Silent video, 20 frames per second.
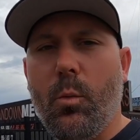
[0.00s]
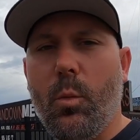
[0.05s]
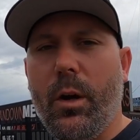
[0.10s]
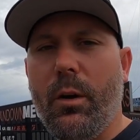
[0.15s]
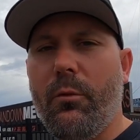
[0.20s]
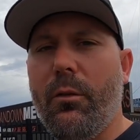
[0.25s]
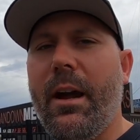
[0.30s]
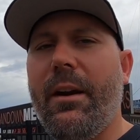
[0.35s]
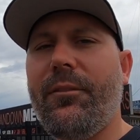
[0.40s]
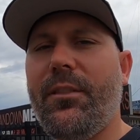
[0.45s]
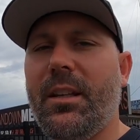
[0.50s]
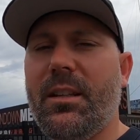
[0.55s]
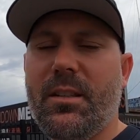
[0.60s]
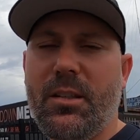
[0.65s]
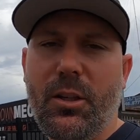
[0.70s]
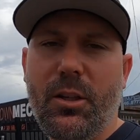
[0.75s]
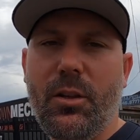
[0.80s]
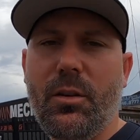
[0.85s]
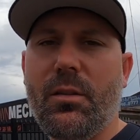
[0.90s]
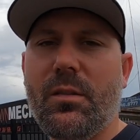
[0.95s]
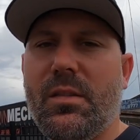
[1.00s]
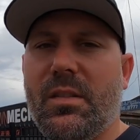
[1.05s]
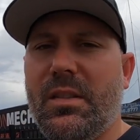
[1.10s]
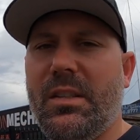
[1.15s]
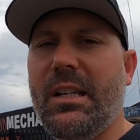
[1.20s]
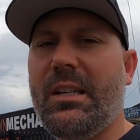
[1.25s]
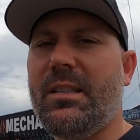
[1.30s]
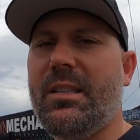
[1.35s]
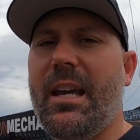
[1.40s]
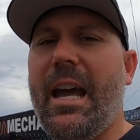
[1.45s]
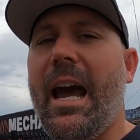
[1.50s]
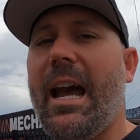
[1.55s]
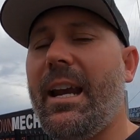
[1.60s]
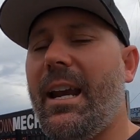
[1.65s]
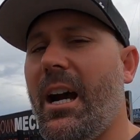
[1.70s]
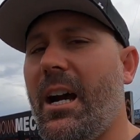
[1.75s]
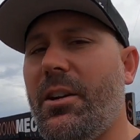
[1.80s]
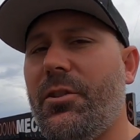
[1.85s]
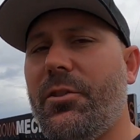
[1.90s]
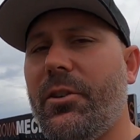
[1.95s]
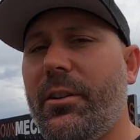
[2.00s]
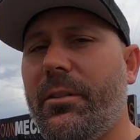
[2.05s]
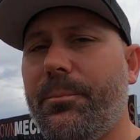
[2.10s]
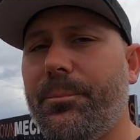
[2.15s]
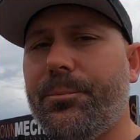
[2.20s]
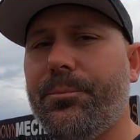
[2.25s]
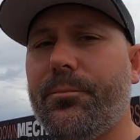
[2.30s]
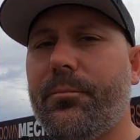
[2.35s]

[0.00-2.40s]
we revved it to 6,800.